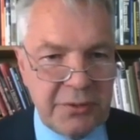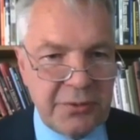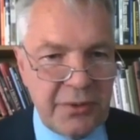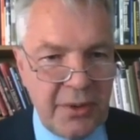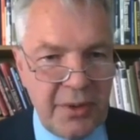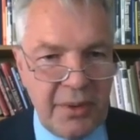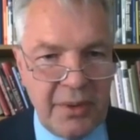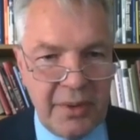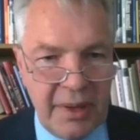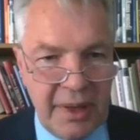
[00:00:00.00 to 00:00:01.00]
if
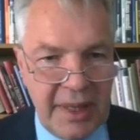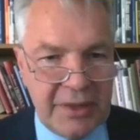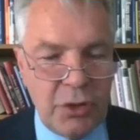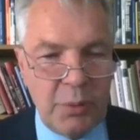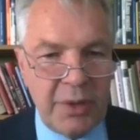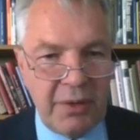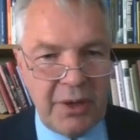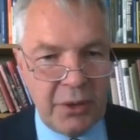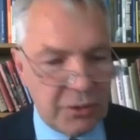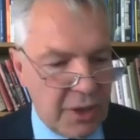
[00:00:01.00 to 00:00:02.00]
Ethiopia
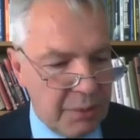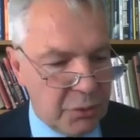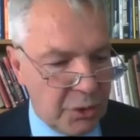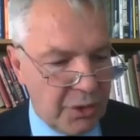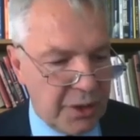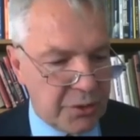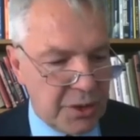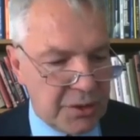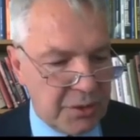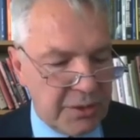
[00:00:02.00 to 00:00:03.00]
will not come to the
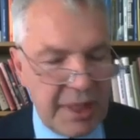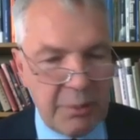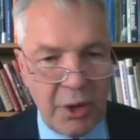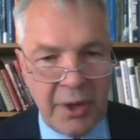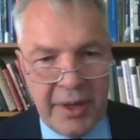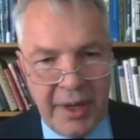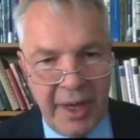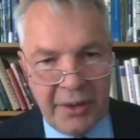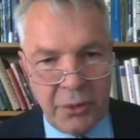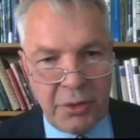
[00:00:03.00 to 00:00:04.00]
negotiation table.
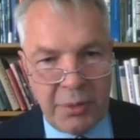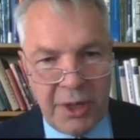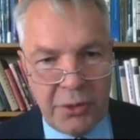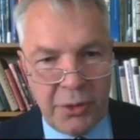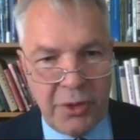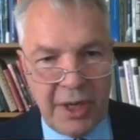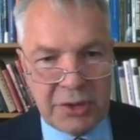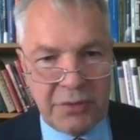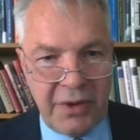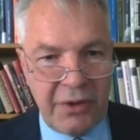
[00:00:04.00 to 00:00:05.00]
And the European Union
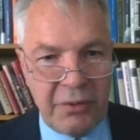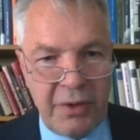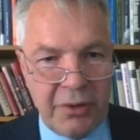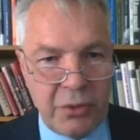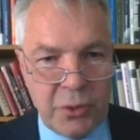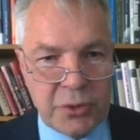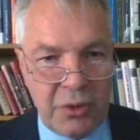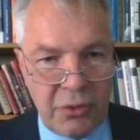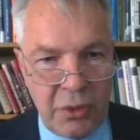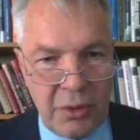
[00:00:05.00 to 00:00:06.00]
has a very, very
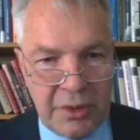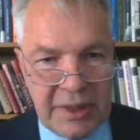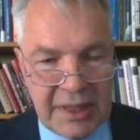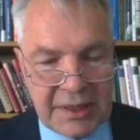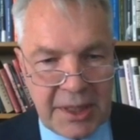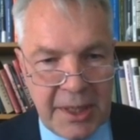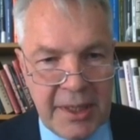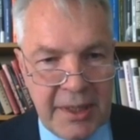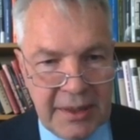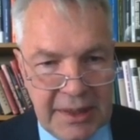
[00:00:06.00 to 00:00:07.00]
crucial role in this.
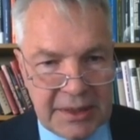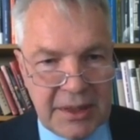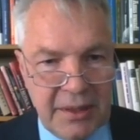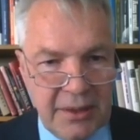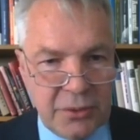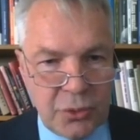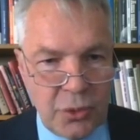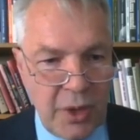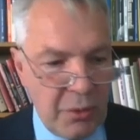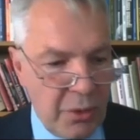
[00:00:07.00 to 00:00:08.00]

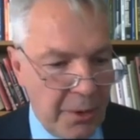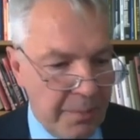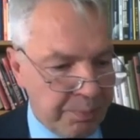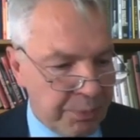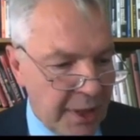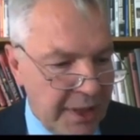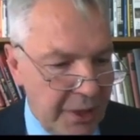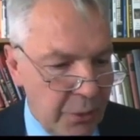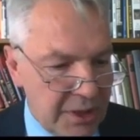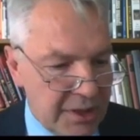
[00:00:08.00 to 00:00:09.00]
Through our
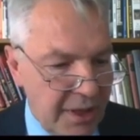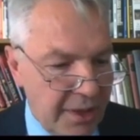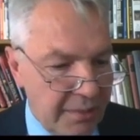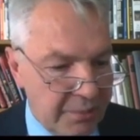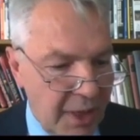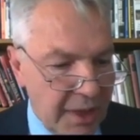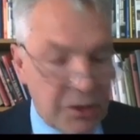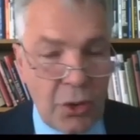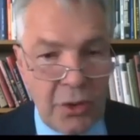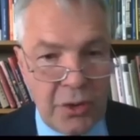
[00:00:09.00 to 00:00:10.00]
EUSR
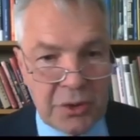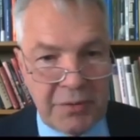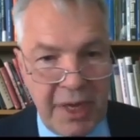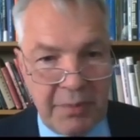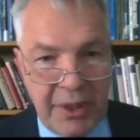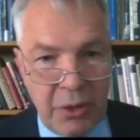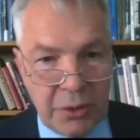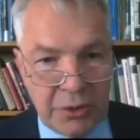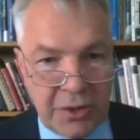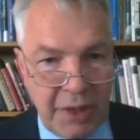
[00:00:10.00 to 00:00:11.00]
Alex Rondos, we have been
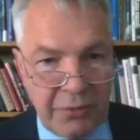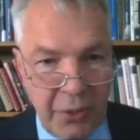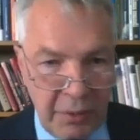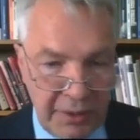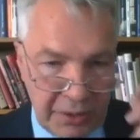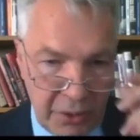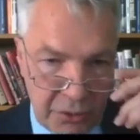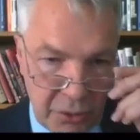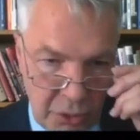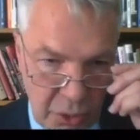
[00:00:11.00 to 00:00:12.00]
all the time following
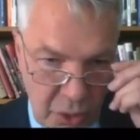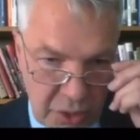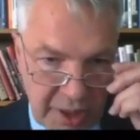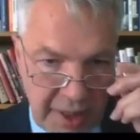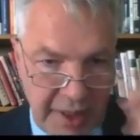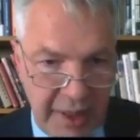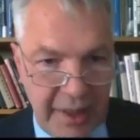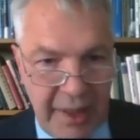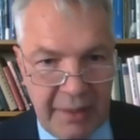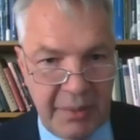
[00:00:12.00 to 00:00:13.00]
the talks
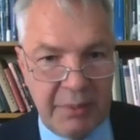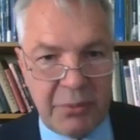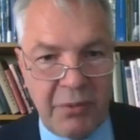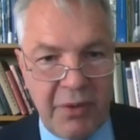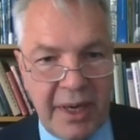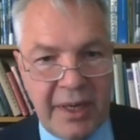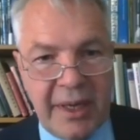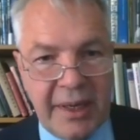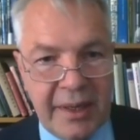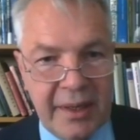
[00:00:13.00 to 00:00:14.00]
and been
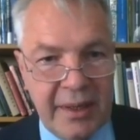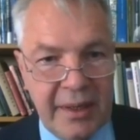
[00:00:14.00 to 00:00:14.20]
providing